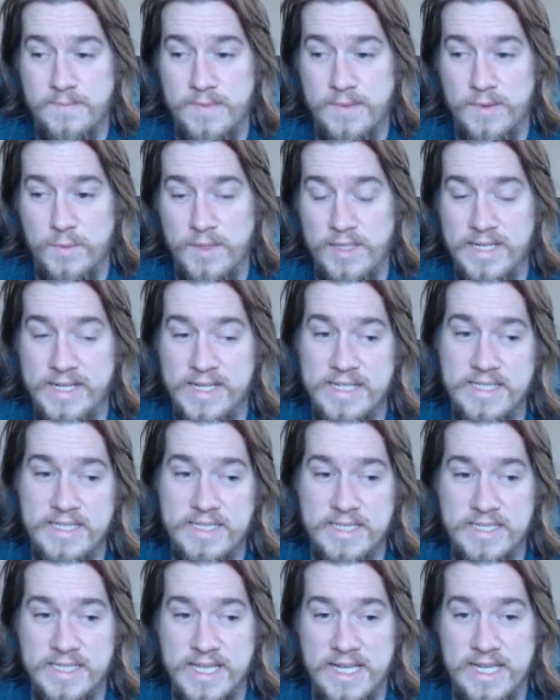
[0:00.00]
What it
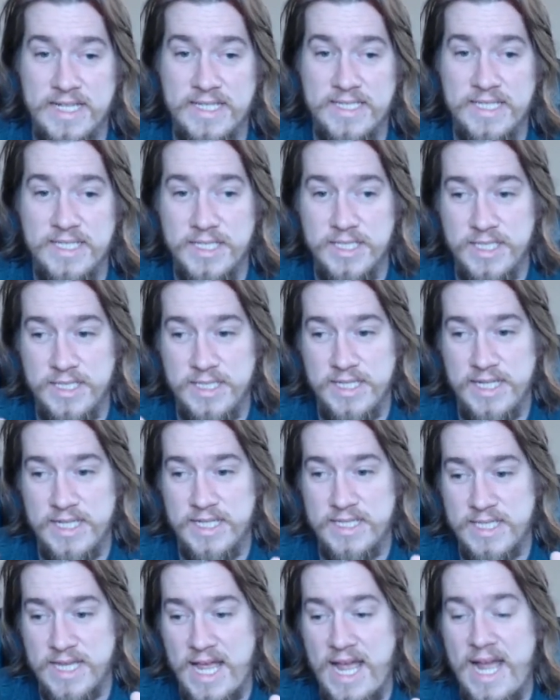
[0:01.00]
is that
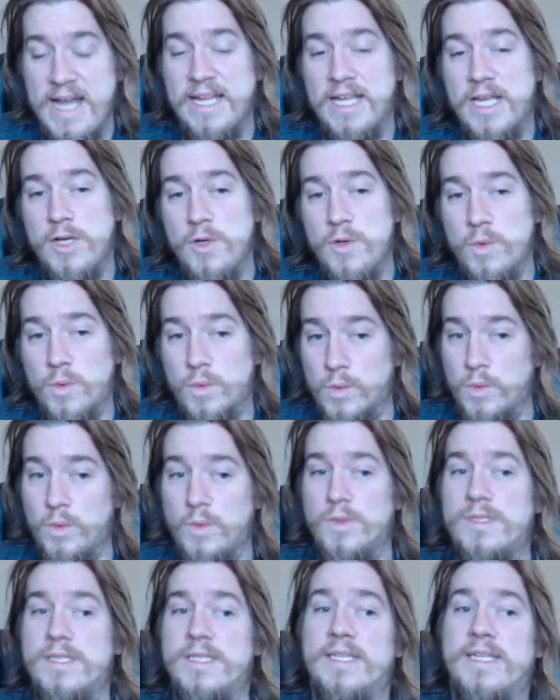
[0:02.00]
it's adding a new
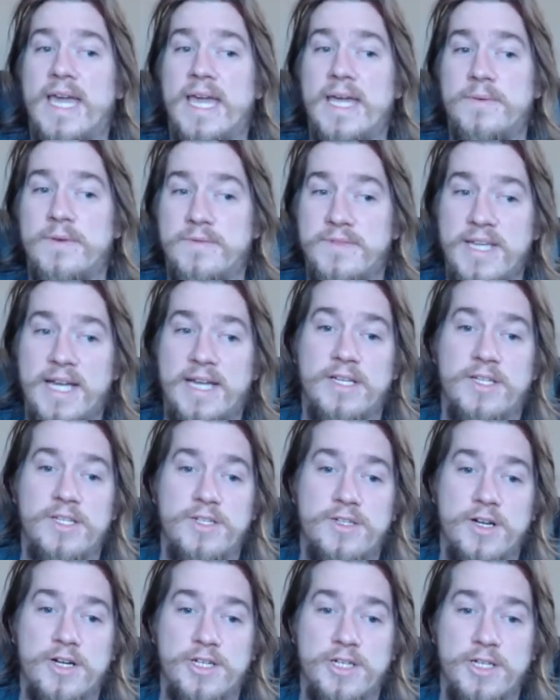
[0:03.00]
rule to the game of deck
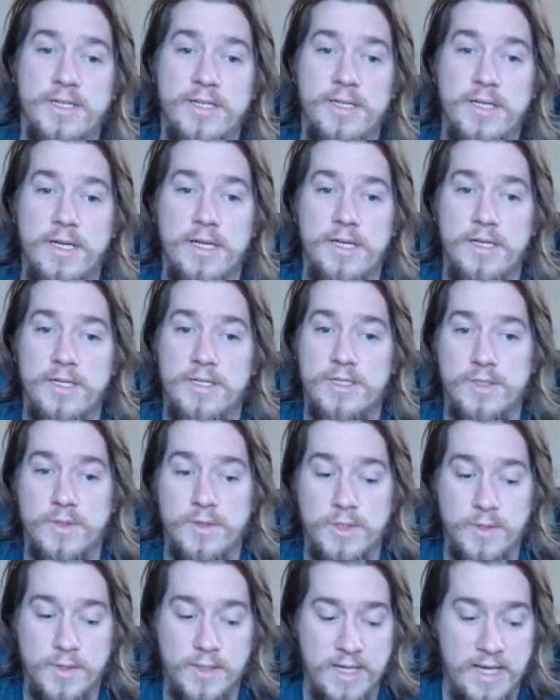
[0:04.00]
construction. So
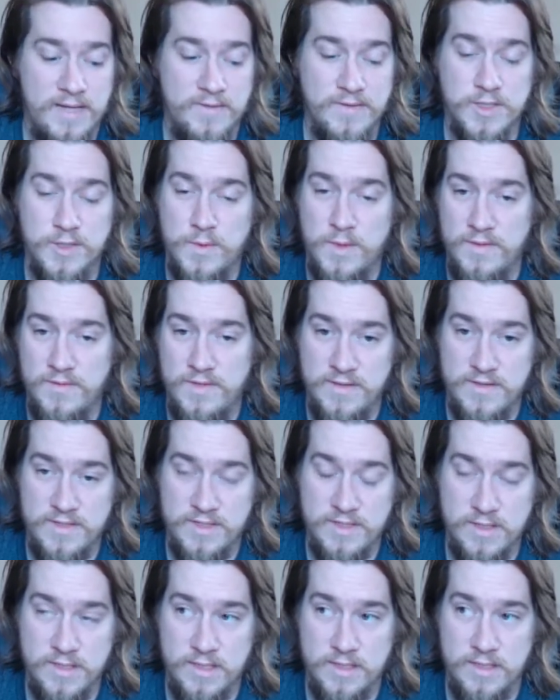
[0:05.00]
you can have your
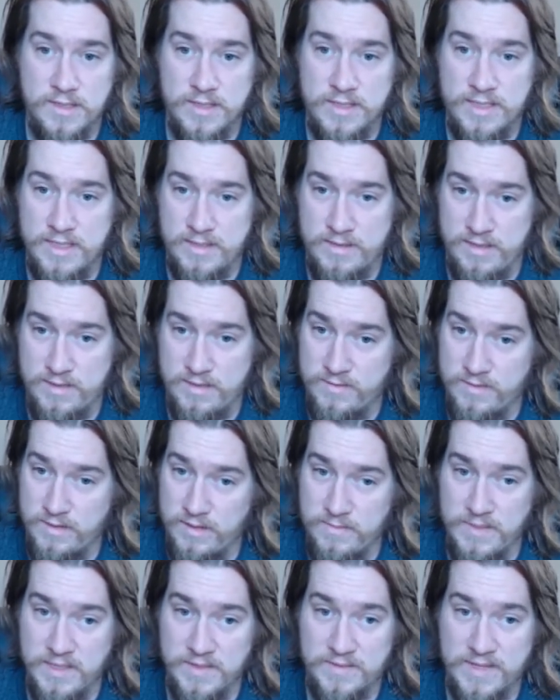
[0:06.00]
25-star
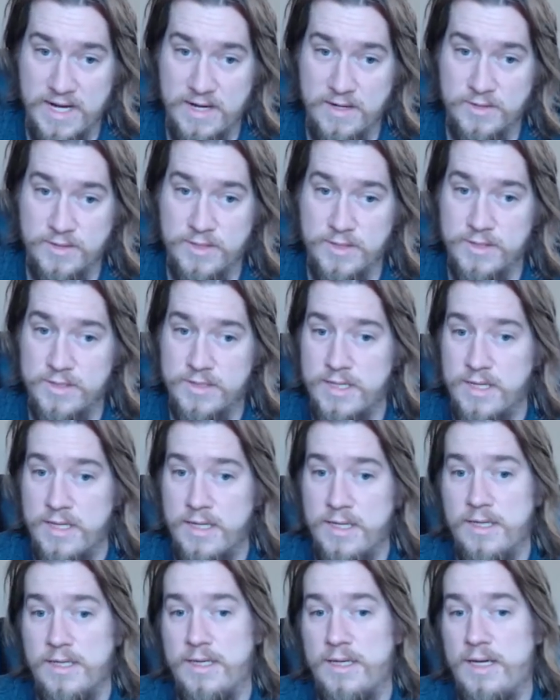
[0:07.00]
limit of characters,
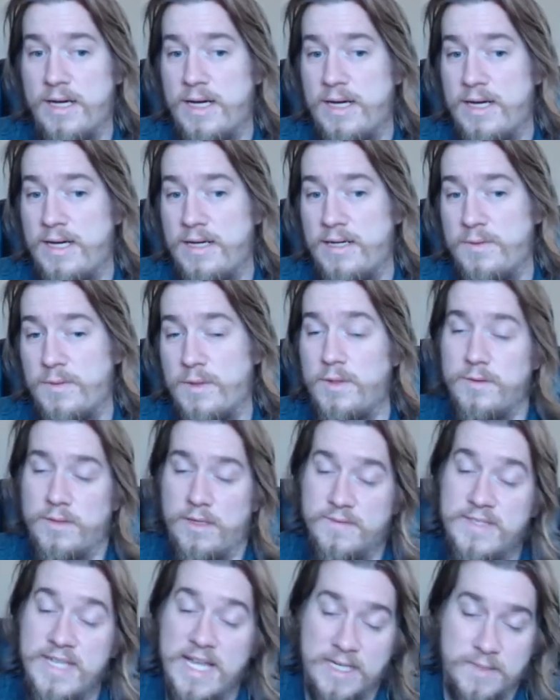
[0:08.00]

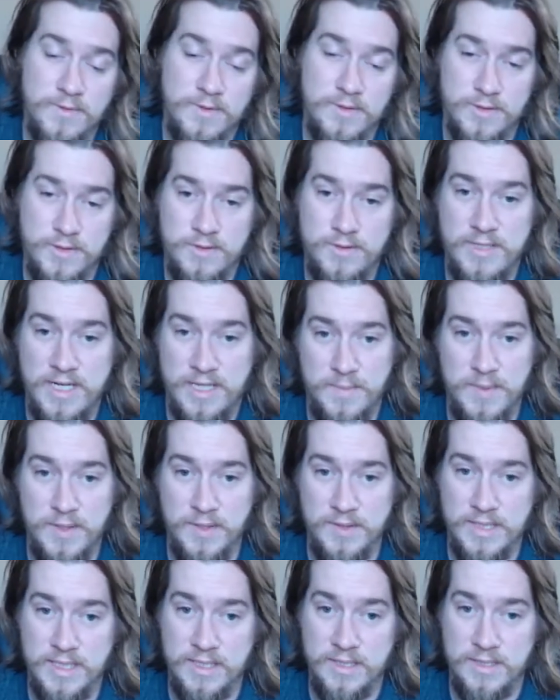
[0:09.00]
of deck
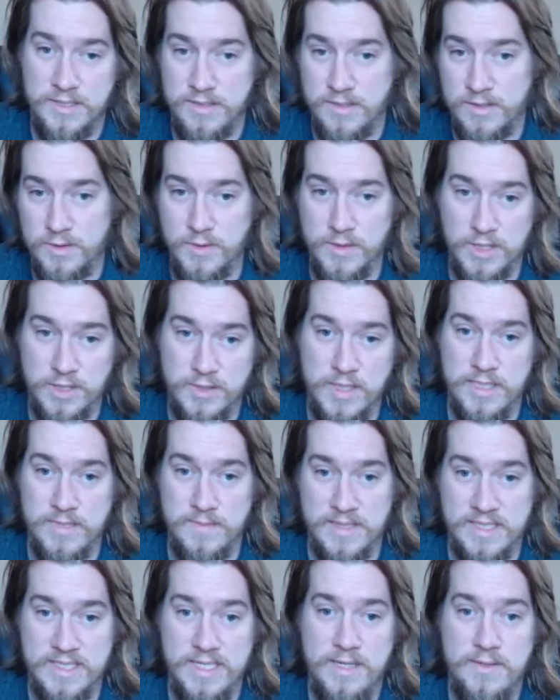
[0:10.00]
building, because including stratagem,
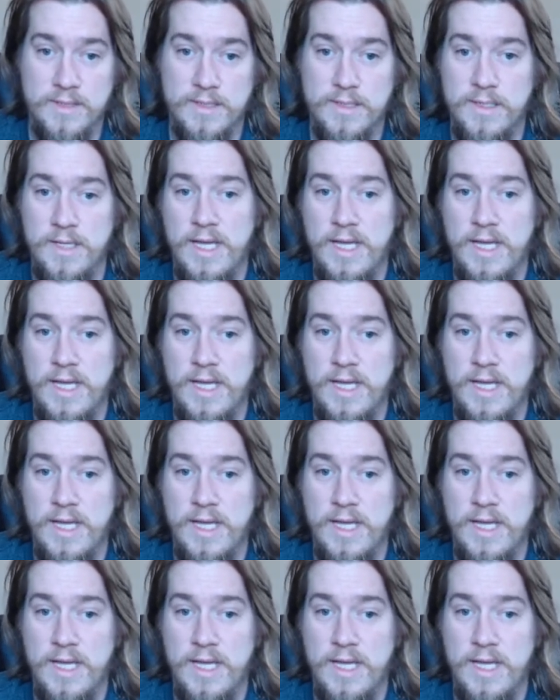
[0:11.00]
etc.